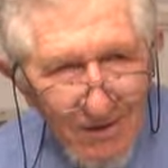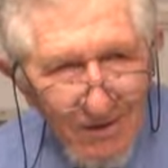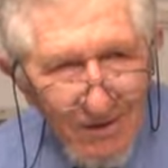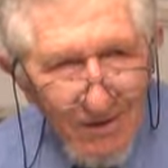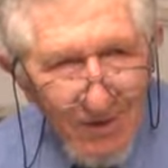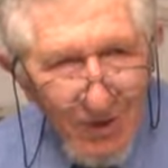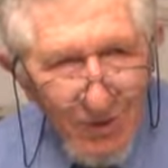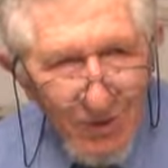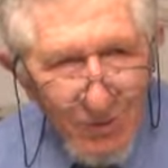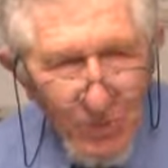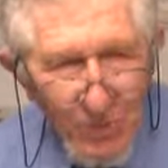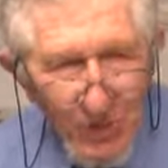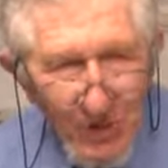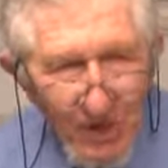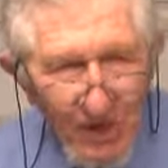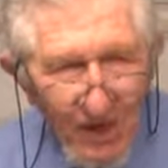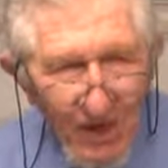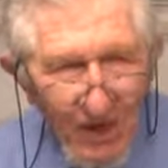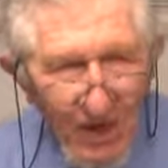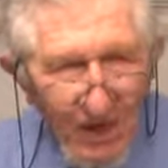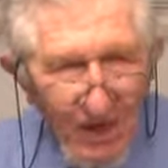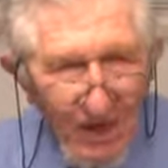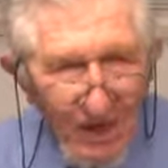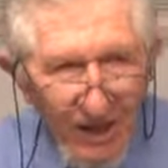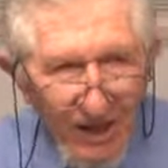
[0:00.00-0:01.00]
Because we
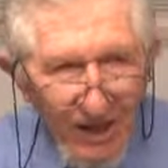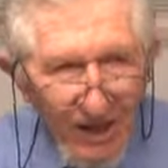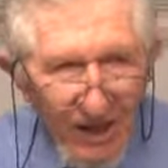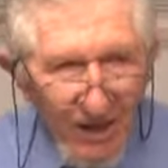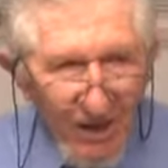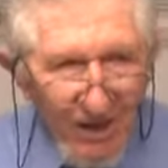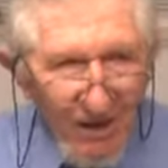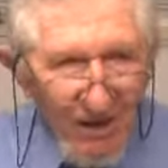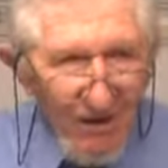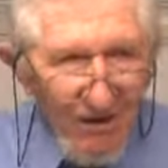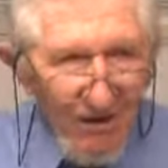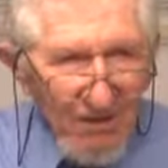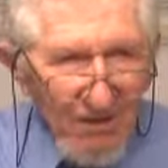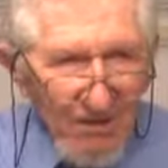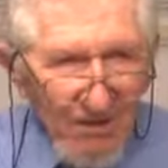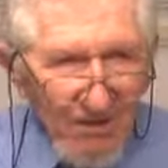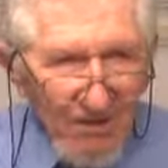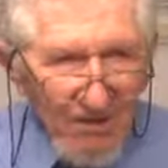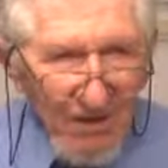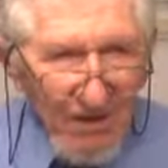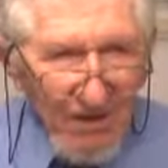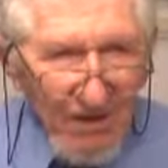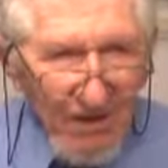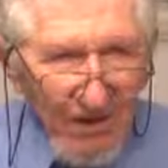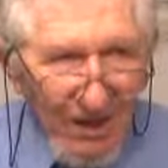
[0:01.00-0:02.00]
think linear,
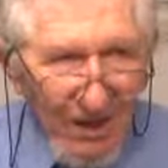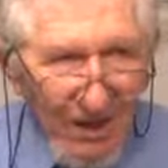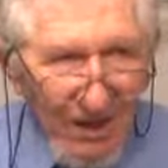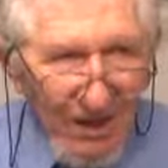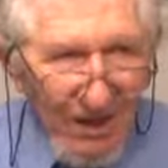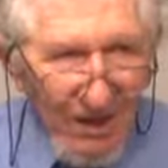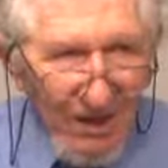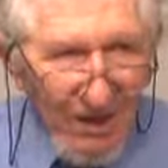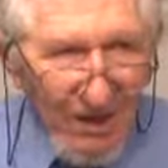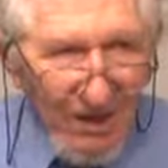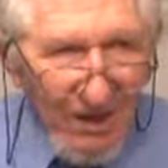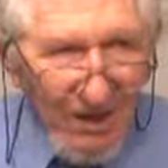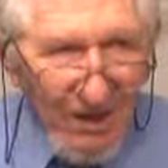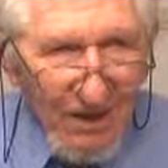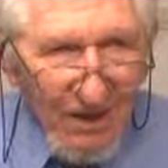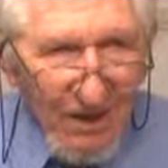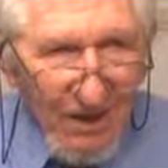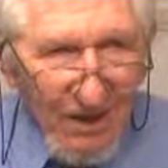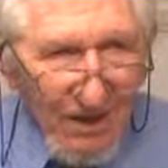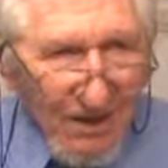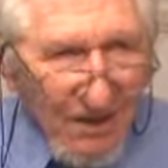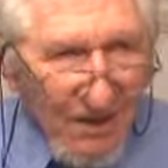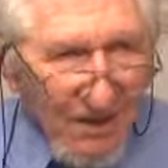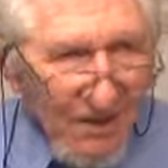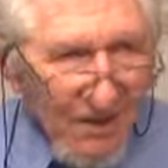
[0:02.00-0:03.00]
we think
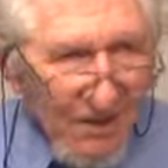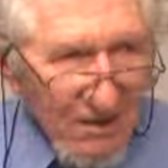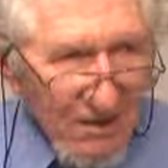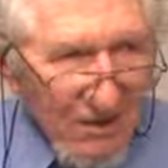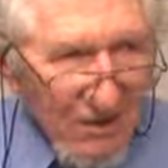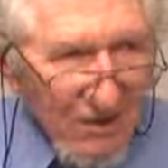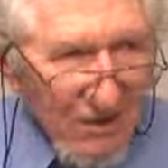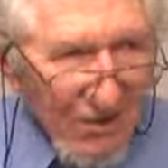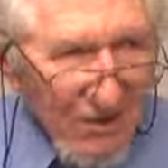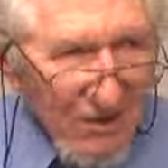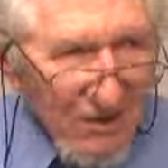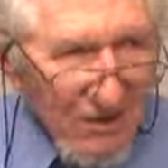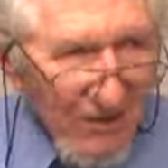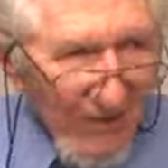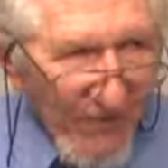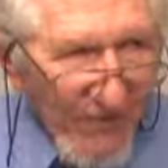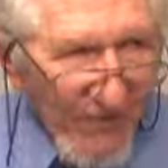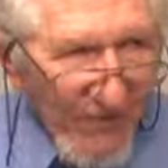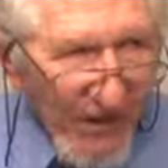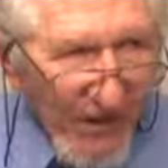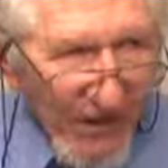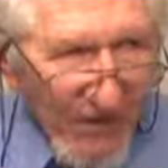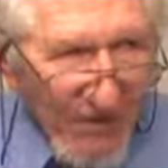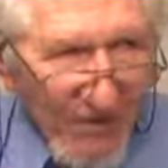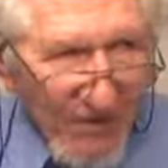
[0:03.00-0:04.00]
in this
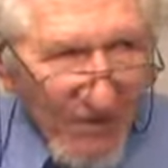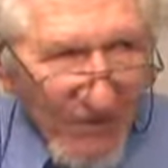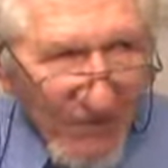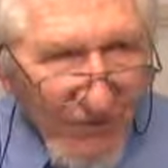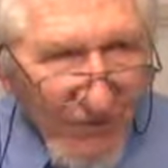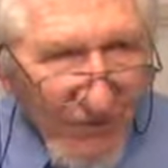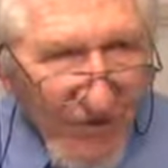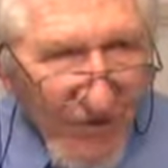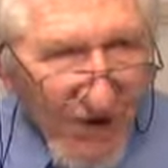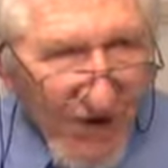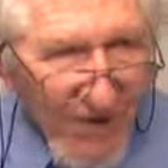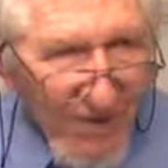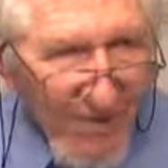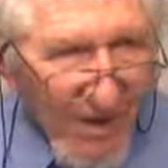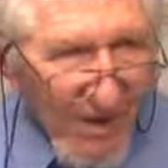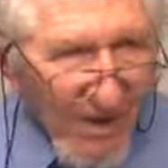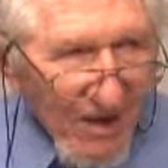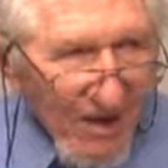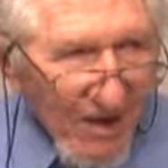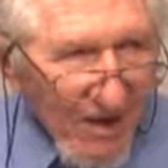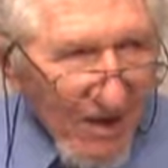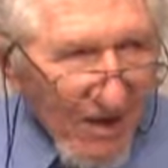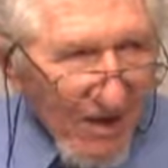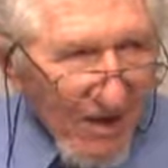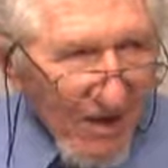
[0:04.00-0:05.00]
cause-effect frame,
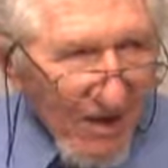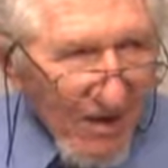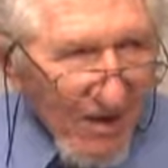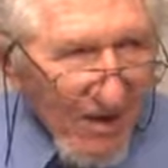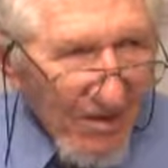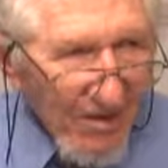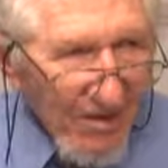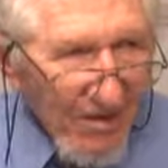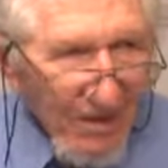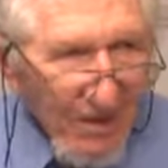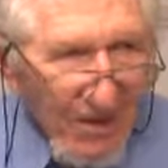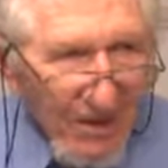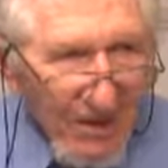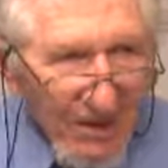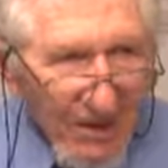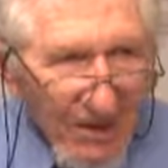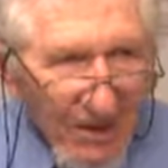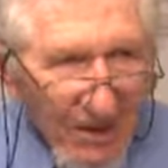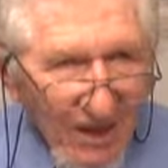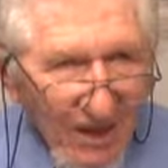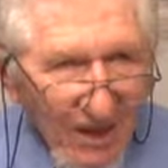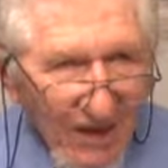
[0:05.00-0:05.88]
but